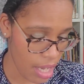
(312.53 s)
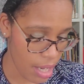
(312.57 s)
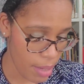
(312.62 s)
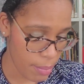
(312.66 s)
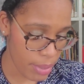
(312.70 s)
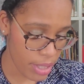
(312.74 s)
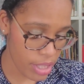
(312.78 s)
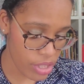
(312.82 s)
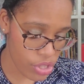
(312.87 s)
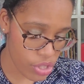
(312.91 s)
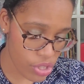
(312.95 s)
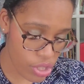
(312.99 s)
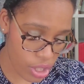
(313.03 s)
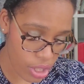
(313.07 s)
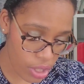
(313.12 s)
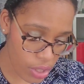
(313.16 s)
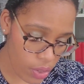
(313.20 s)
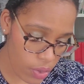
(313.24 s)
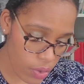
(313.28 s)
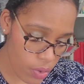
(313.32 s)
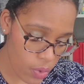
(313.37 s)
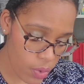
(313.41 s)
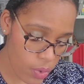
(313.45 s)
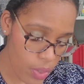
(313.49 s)
But
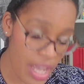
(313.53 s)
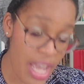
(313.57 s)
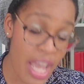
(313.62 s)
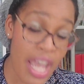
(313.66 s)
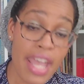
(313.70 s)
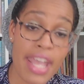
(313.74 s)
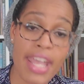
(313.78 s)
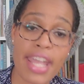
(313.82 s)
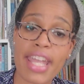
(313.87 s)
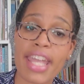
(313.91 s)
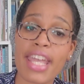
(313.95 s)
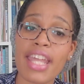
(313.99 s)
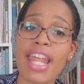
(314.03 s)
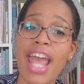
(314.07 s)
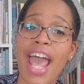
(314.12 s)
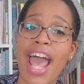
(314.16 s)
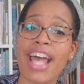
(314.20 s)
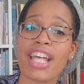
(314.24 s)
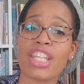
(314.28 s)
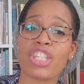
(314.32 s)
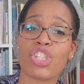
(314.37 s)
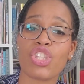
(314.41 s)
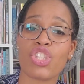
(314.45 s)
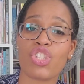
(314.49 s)
two, it
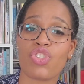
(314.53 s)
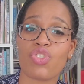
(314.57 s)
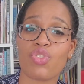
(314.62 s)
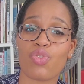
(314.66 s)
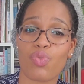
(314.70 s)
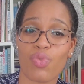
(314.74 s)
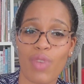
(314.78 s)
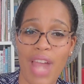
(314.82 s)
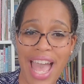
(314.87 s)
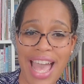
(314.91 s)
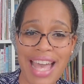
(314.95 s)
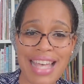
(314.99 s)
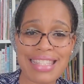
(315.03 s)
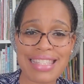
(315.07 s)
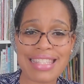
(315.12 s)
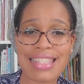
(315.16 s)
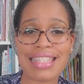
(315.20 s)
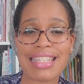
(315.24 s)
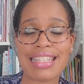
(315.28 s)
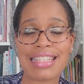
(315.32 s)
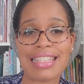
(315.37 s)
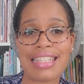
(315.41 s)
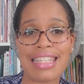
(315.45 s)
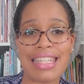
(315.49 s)
has
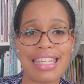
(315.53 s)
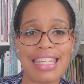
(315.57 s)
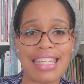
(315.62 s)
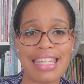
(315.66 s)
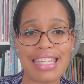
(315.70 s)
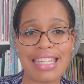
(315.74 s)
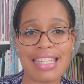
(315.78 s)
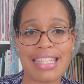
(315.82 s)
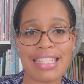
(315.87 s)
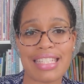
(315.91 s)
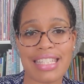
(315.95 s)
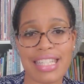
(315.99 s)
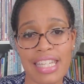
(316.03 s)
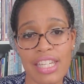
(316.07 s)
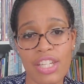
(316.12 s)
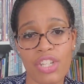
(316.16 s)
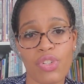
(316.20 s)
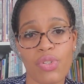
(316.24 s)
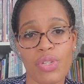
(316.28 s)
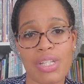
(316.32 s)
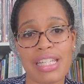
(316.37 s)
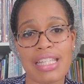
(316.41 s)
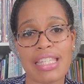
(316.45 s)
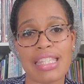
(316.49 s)
drastically
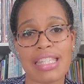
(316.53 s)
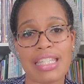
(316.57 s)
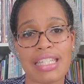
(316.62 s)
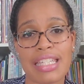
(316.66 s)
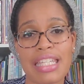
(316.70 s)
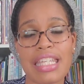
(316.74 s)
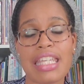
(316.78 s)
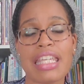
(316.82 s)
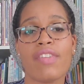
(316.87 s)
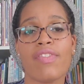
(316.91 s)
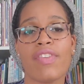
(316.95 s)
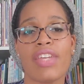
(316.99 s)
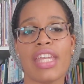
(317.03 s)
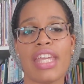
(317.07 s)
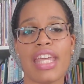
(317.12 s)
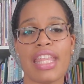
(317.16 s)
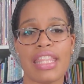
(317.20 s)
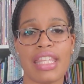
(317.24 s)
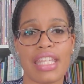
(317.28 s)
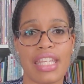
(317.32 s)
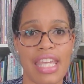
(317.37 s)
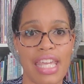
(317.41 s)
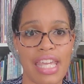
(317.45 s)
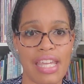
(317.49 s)
decreased the T V
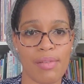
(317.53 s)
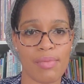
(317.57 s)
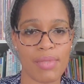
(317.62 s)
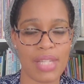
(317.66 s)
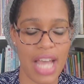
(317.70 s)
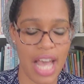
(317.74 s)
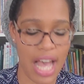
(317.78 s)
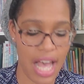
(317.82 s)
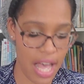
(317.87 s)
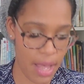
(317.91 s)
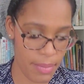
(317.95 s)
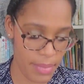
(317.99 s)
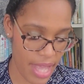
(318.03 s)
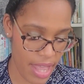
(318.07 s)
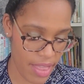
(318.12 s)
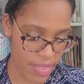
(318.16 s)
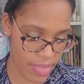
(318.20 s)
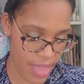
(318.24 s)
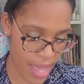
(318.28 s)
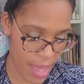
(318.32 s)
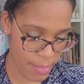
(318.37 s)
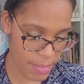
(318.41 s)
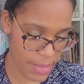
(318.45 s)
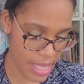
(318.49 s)
and the game time, and
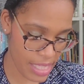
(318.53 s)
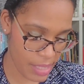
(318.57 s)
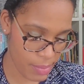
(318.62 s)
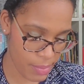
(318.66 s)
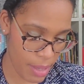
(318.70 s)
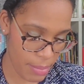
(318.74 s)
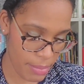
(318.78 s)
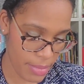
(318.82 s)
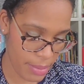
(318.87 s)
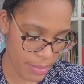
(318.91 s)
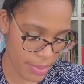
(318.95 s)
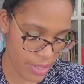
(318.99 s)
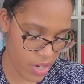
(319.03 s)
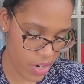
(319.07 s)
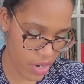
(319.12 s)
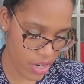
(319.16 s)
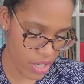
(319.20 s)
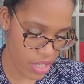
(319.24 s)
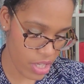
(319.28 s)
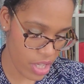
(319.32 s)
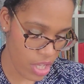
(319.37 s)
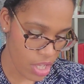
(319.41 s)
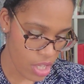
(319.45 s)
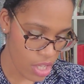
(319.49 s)
that makes my mama
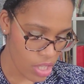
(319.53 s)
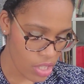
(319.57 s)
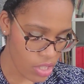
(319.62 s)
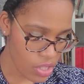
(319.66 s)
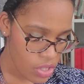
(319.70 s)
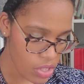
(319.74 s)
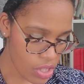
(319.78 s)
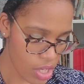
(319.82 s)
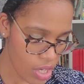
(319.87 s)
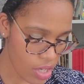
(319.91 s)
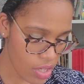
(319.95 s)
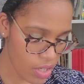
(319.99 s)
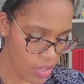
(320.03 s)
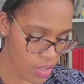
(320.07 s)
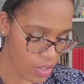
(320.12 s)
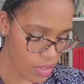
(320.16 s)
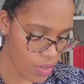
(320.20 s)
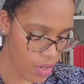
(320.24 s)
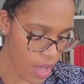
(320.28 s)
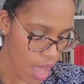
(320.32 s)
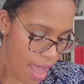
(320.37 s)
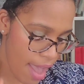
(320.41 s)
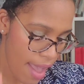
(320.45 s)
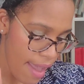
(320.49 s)
heart
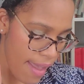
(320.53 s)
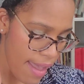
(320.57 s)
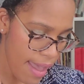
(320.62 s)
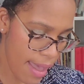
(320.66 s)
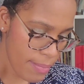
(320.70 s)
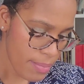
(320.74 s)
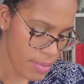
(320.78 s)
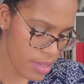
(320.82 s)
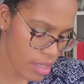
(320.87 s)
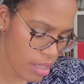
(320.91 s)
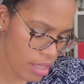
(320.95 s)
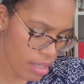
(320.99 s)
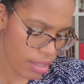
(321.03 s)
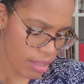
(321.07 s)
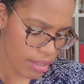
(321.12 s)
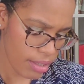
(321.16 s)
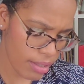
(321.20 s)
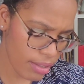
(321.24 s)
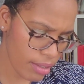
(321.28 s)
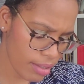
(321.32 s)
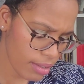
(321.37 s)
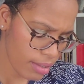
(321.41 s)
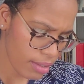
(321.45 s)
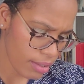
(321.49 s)
so happy.
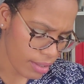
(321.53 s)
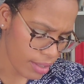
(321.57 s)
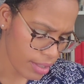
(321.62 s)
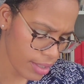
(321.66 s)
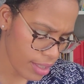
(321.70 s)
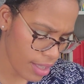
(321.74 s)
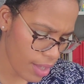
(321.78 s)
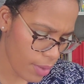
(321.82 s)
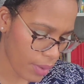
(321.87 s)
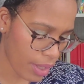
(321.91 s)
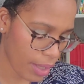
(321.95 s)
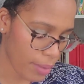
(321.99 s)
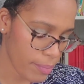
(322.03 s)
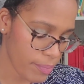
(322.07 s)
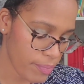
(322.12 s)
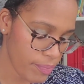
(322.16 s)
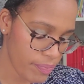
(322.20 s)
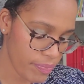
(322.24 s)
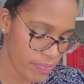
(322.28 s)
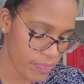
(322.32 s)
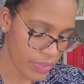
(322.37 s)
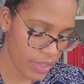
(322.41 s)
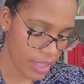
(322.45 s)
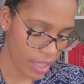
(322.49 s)
Okay,
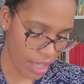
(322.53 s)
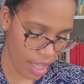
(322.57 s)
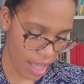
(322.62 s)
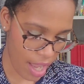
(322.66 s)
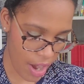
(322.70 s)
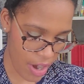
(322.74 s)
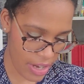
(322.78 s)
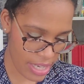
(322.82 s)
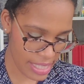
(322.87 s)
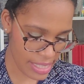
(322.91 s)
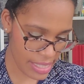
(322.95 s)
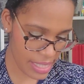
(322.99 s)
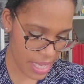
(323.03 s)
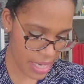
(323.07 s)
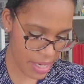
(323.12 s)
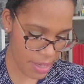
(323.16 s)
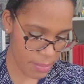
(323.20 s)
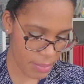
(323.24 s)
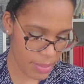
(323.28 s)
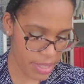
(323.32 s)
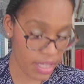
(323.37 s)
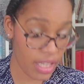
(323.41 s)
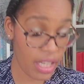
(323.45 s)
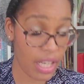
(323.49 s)
I already said
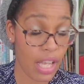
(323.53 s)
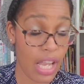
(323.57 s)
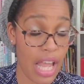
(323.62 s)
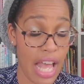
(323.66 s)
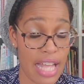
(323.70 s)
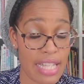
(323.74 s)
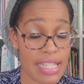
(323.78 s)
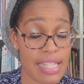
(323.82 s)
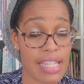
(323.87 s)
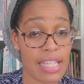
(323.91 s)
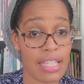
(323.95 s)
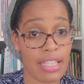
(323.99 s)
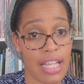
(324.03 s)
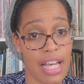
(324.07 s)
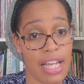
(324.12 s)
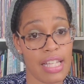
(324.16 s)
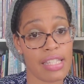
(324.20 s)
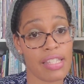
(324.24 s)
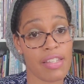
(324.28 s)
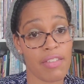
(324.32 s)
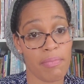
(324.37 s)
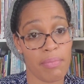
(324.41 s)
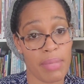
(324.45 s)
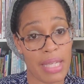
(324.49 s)
it, but lots and
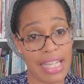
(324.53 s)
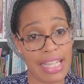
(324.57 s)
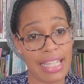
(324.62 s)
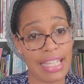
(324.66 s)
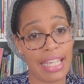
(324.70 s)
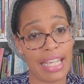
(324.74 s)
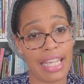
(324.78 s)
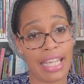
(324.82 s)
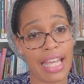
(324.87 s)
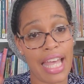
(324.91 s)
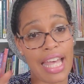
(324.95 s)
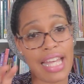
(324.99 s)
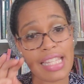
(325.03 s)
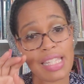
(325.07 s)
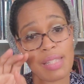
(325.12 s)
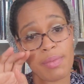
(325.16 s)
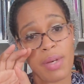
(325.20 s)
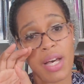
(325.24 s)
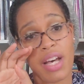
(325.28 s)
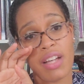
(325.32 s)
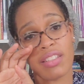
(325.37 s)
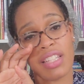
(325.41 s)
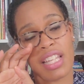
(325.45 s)
lots of baking as well.